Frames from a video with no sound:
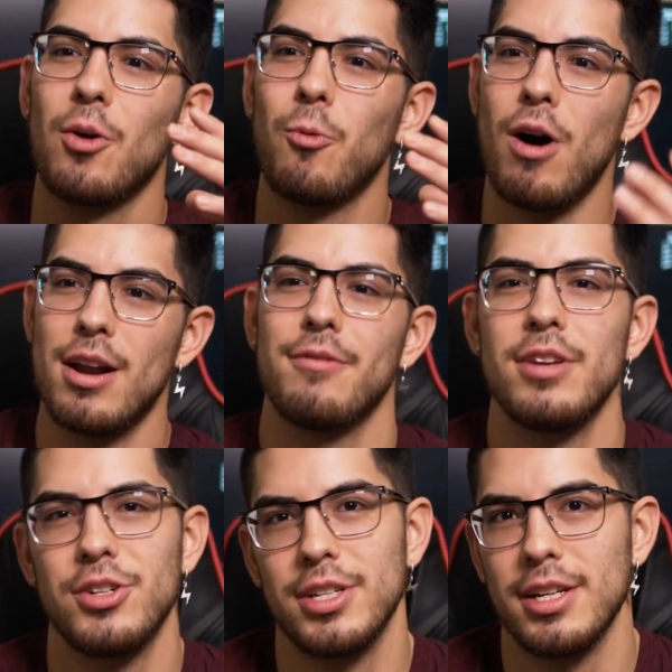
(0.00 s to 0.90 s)

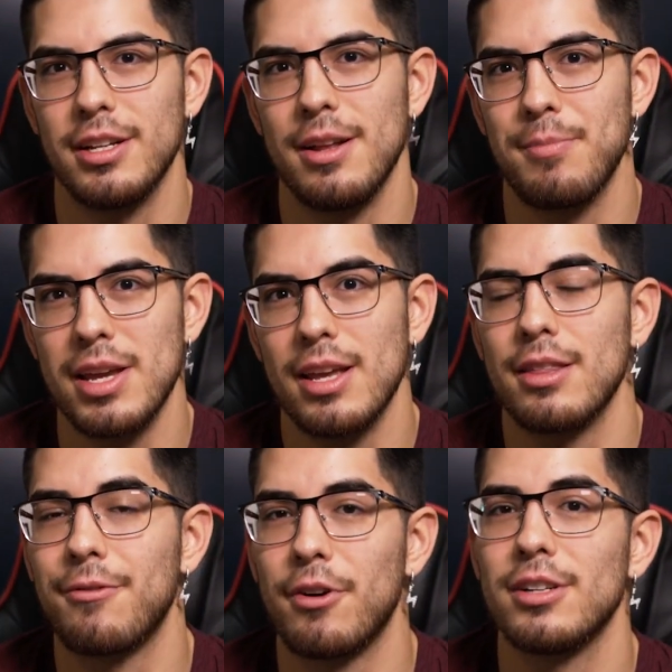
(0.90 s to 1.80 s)
WandaVision being
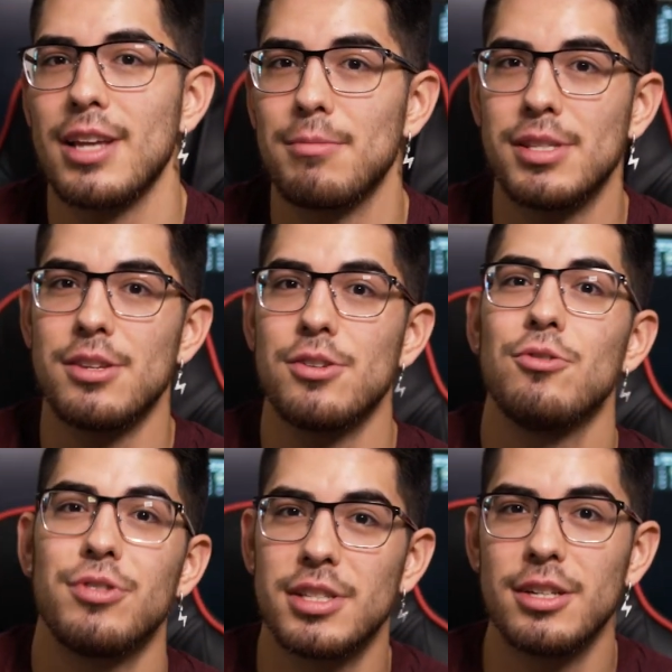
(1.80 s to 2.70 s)
the first
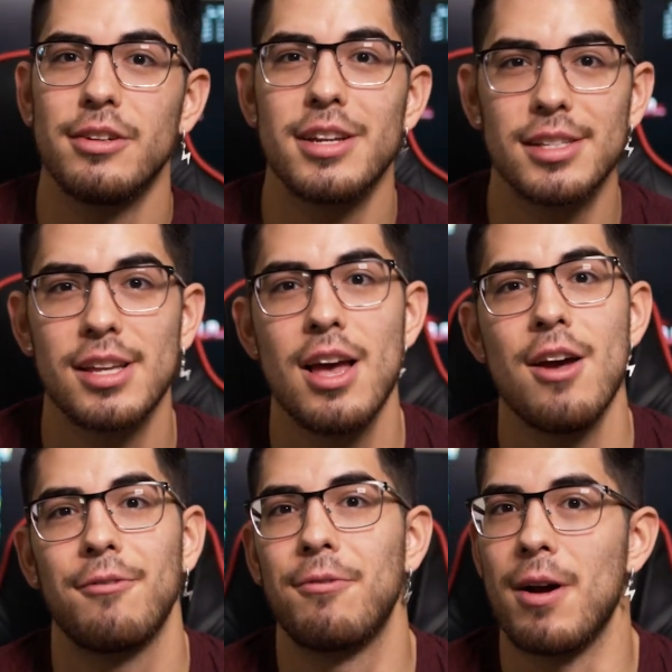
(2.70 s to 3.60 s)
MCU series,
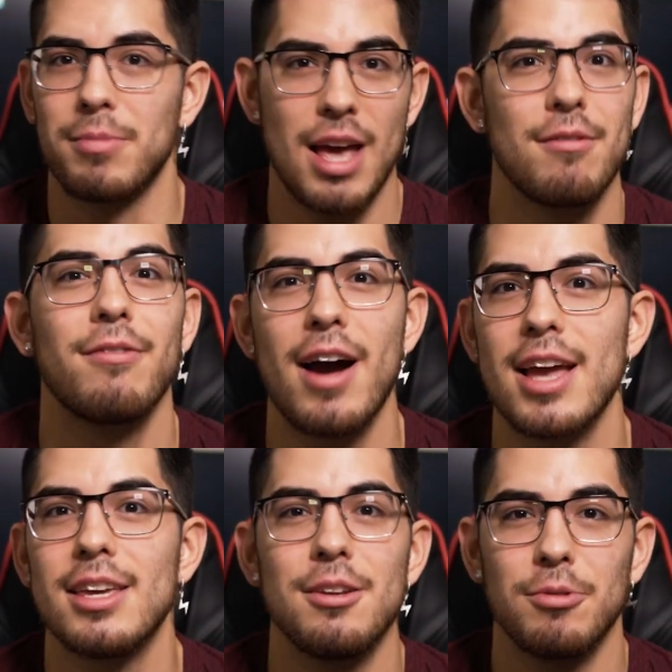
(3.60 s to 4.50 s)
from Kevin
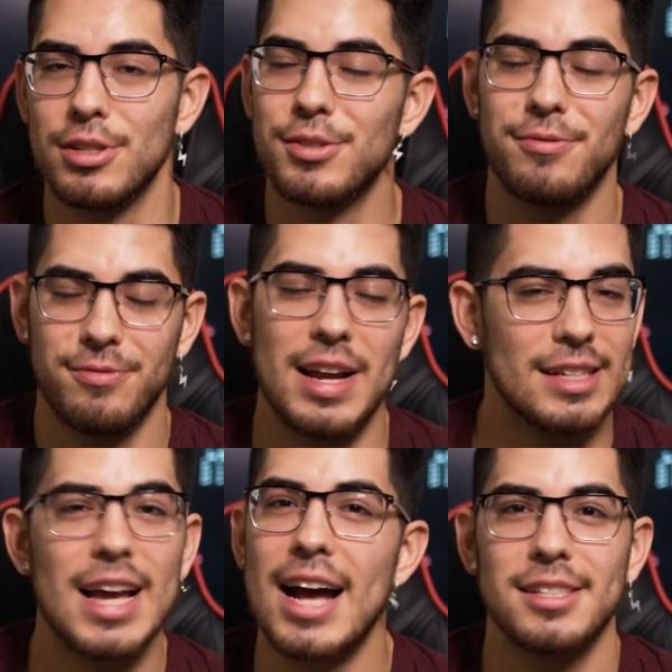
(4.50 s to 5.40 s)
Feige was
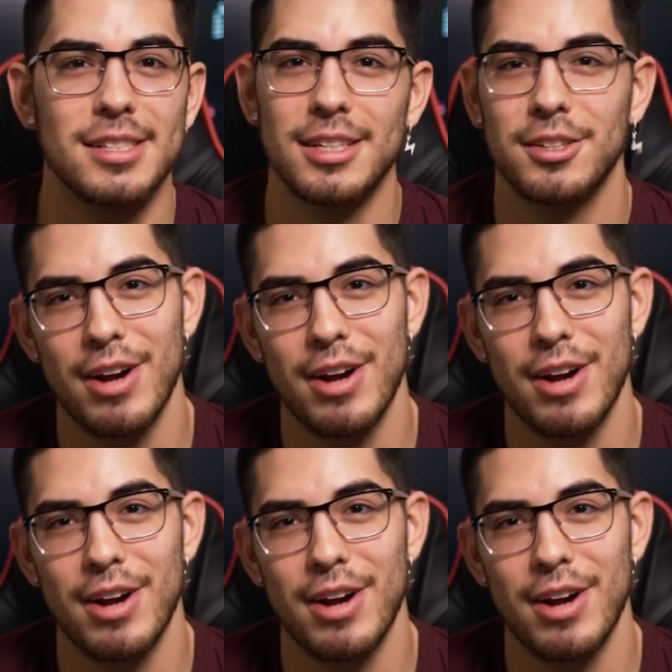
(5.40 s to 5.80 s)
fantastic.